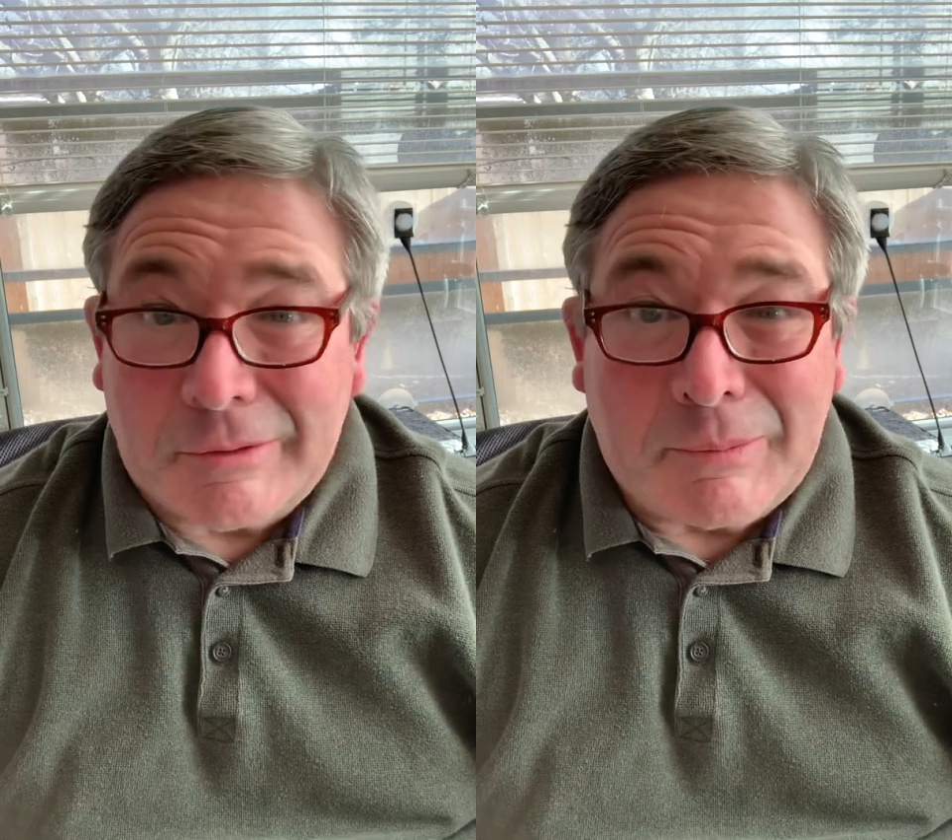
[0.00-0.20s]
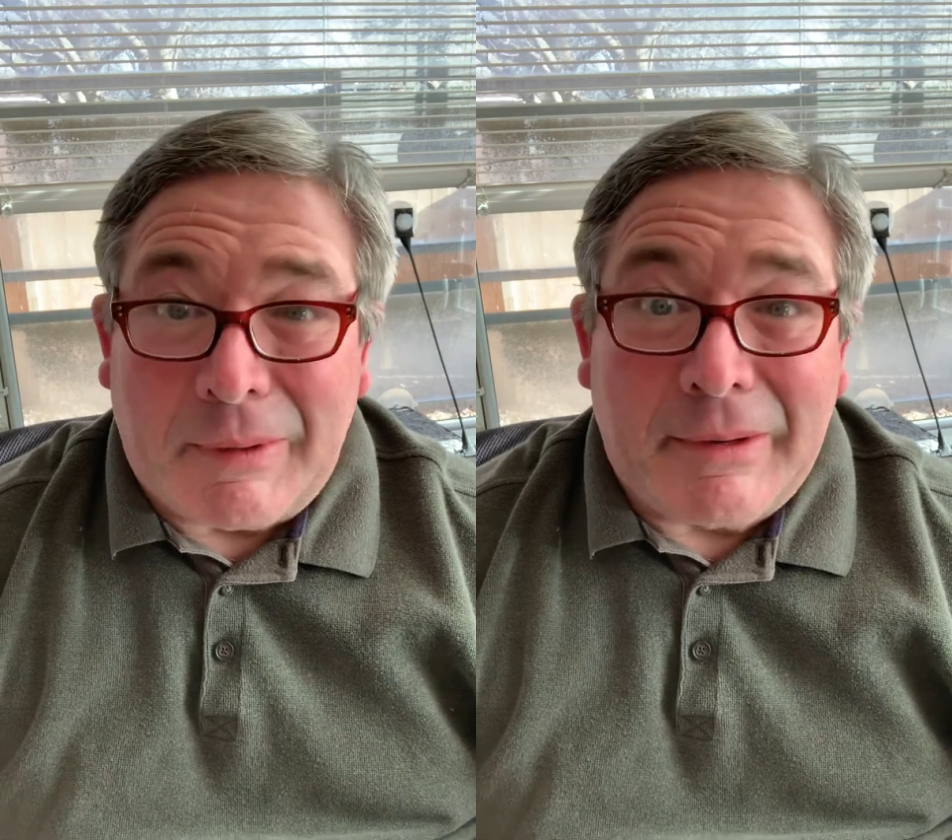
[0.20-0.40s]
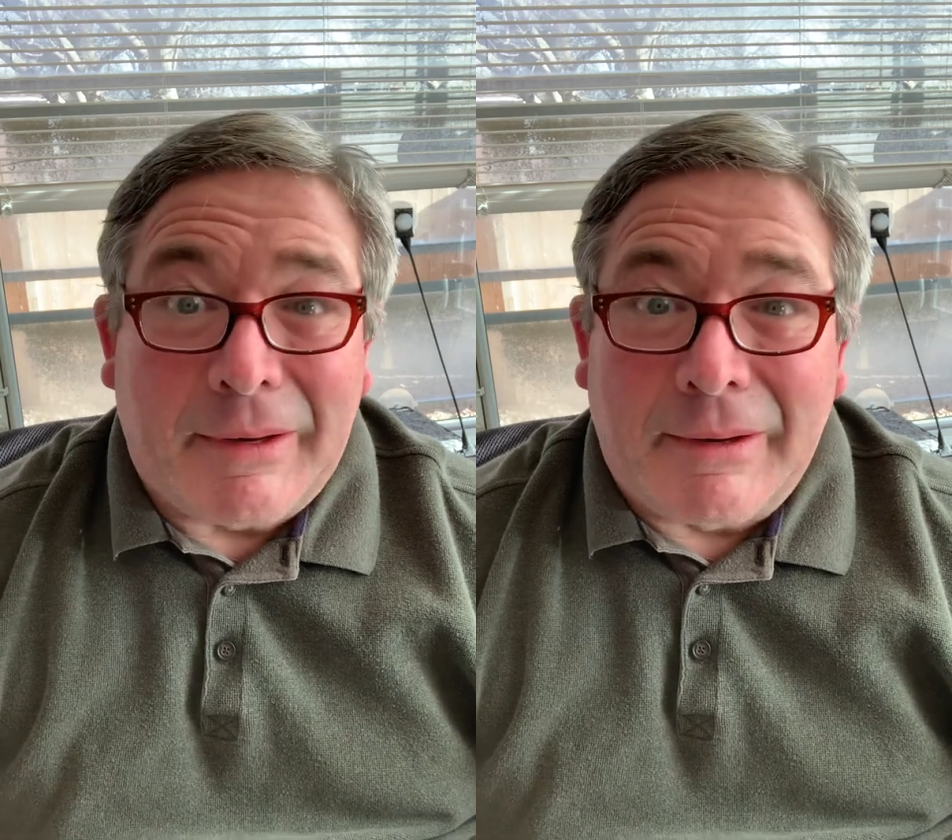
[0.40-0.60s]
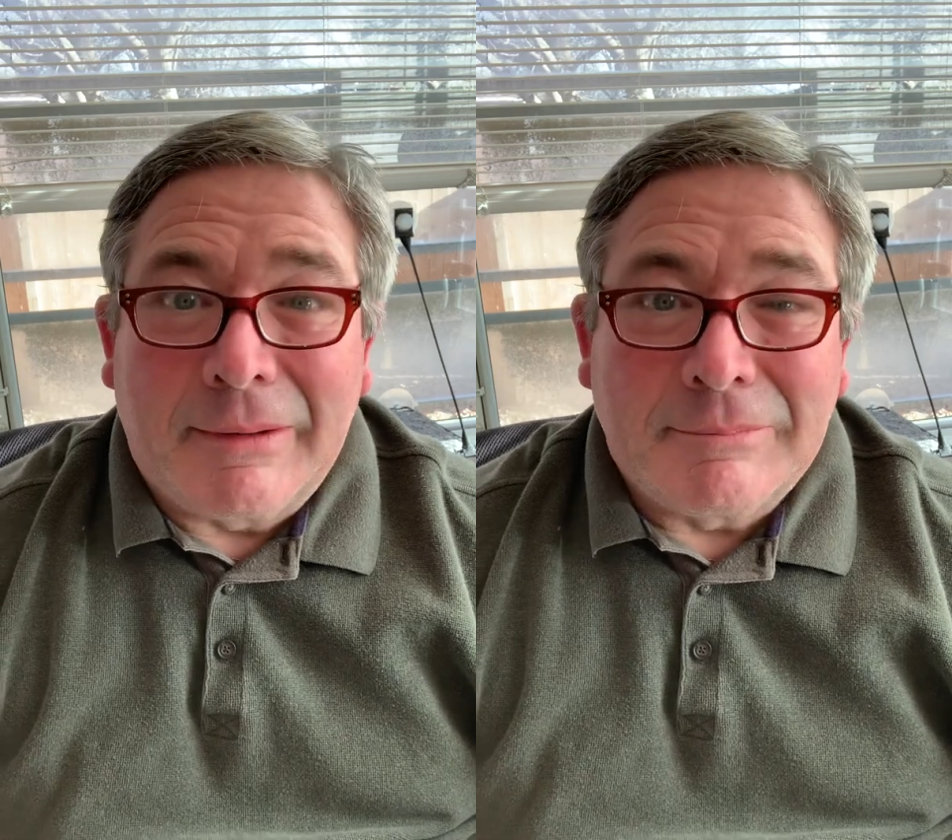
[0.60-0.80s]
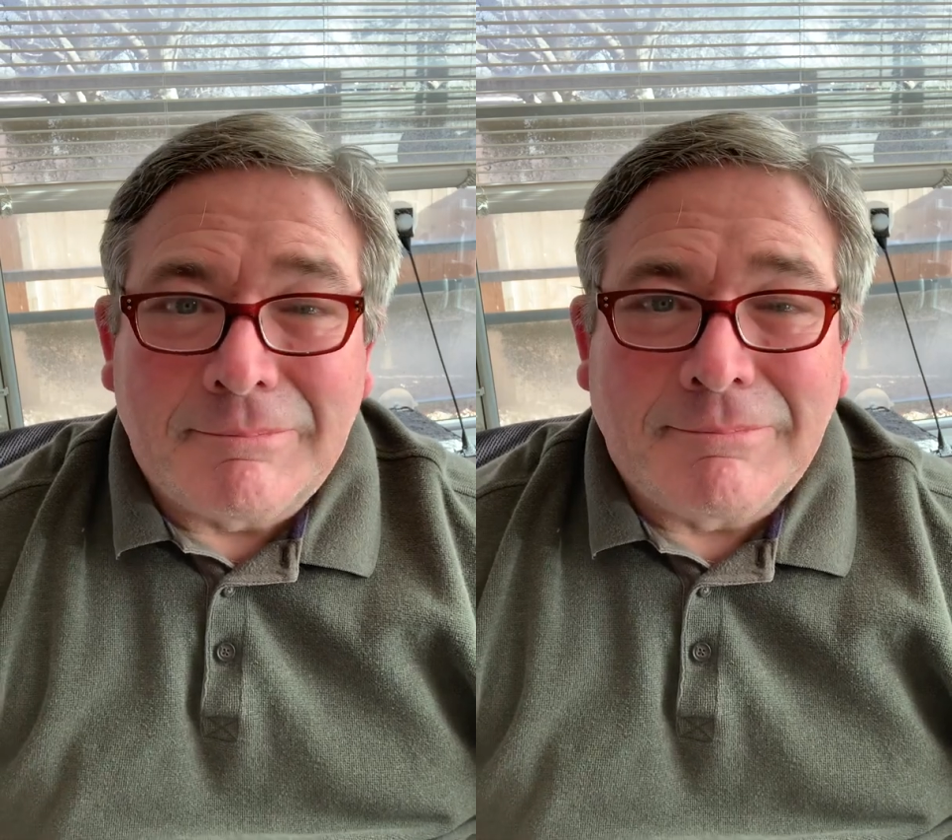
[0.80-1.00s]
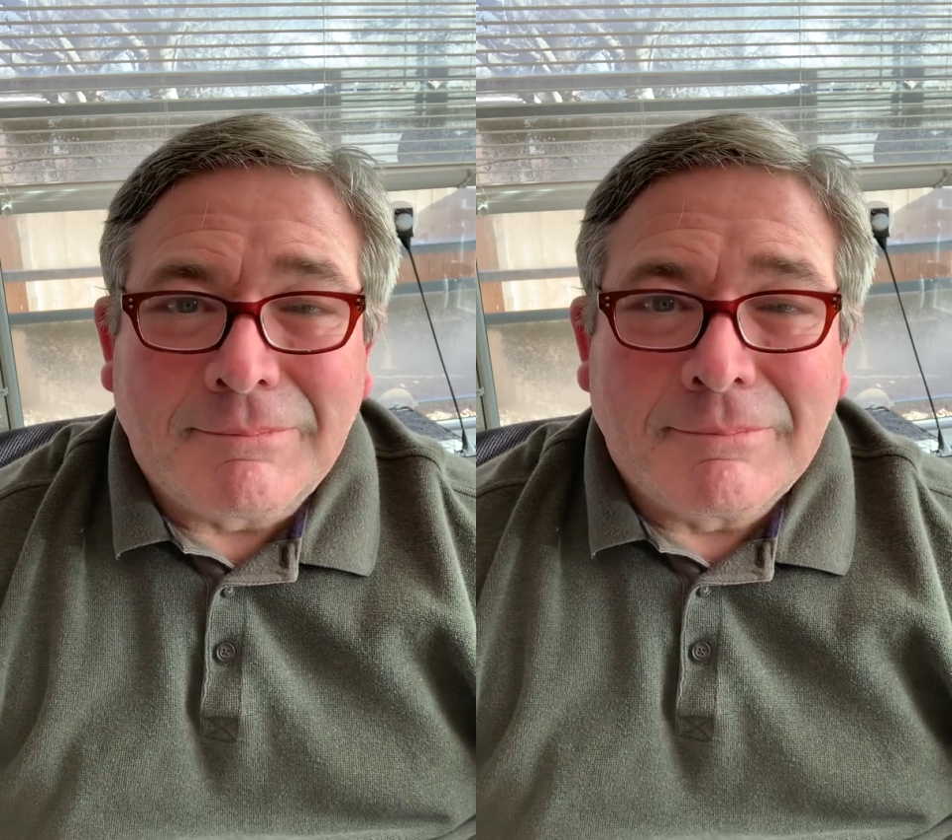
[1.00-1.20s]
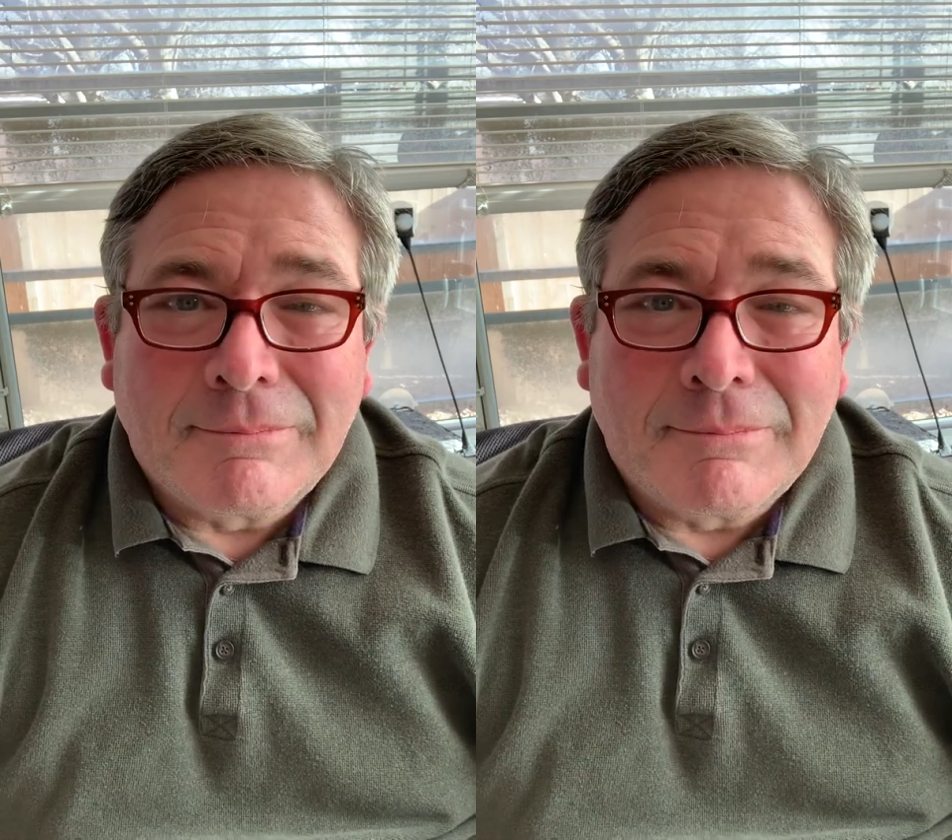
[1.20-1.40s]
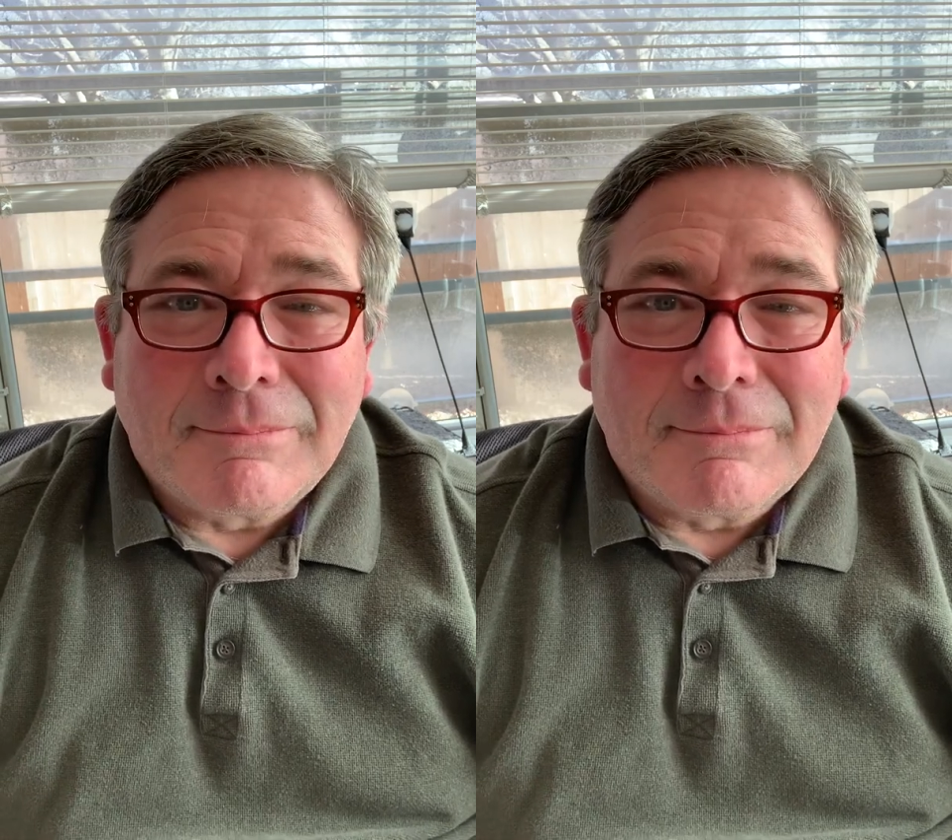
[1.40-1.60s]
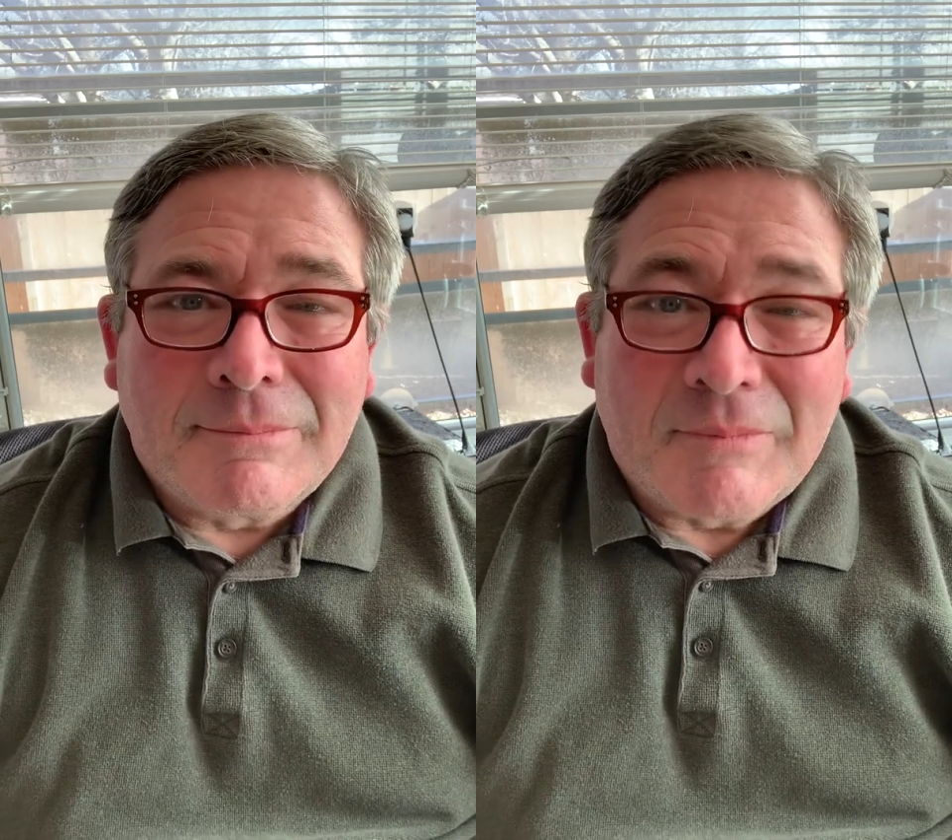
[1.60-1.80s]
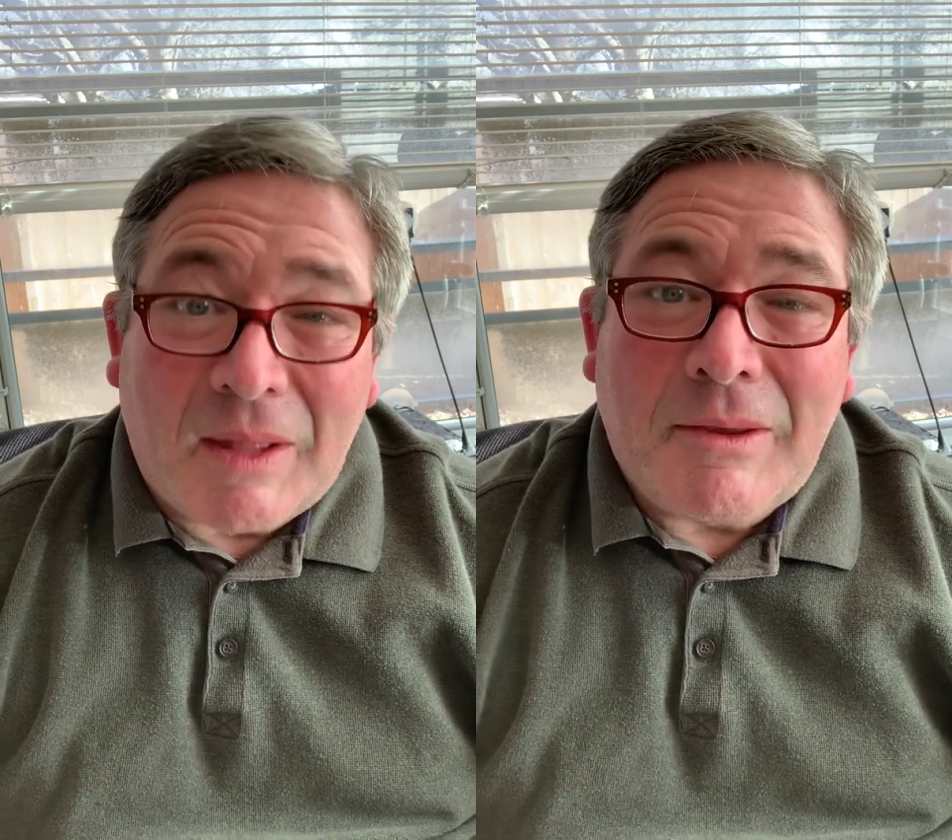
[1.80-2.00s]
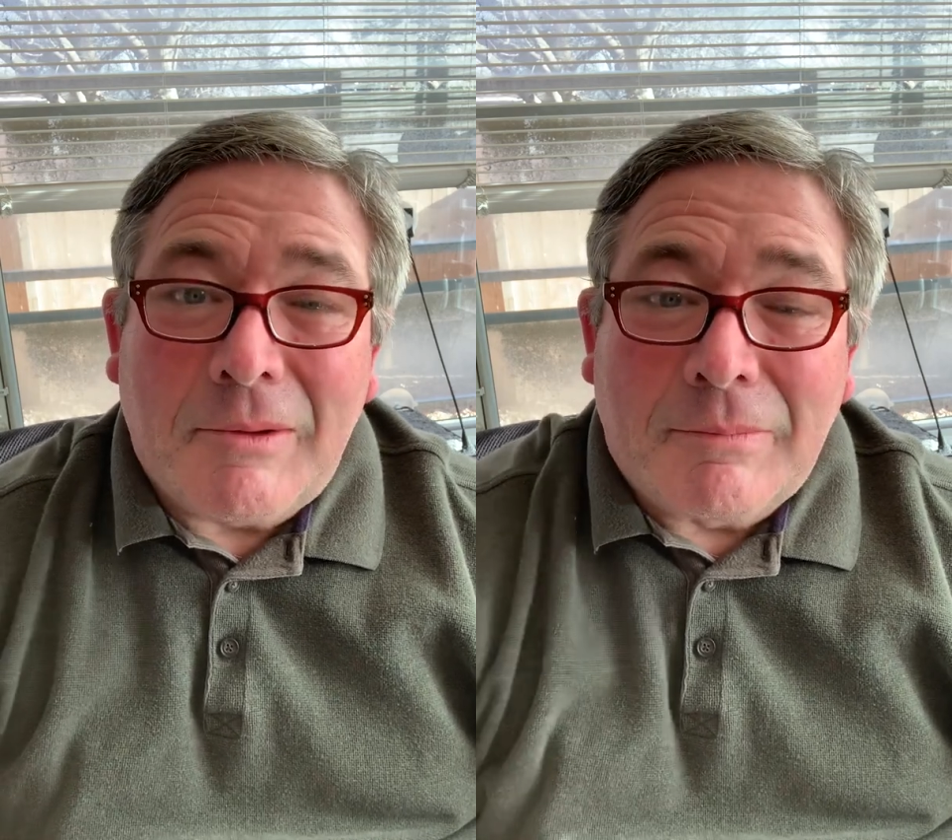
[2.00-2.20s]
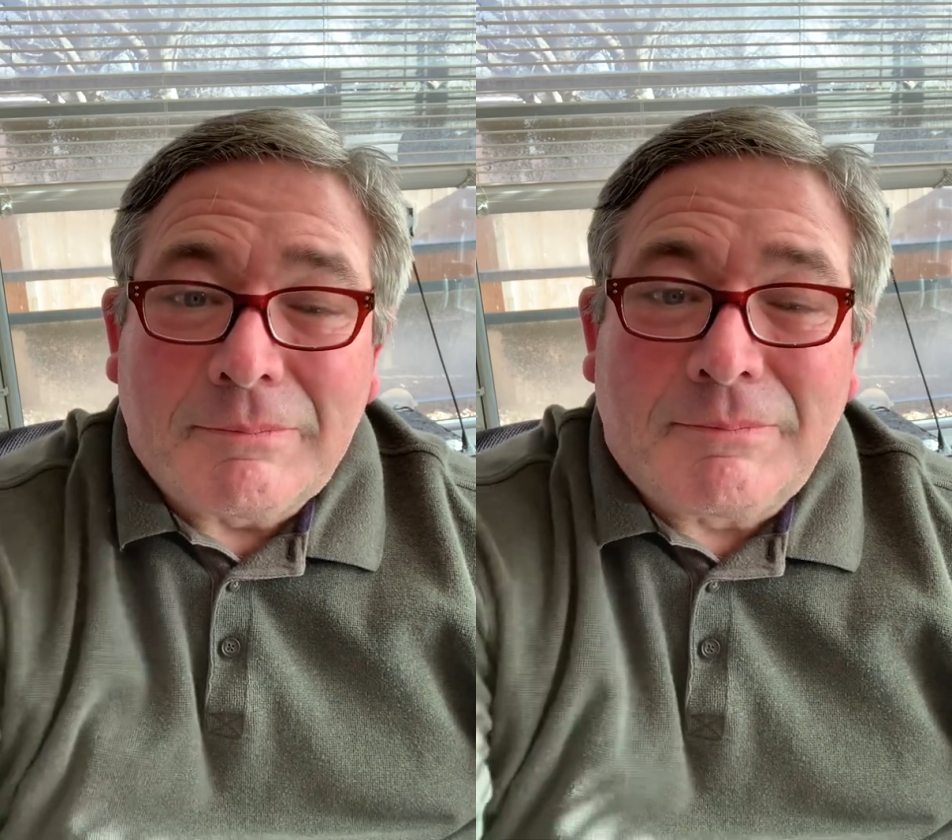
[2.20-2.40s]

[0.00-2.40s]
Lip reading: spending. Thank you.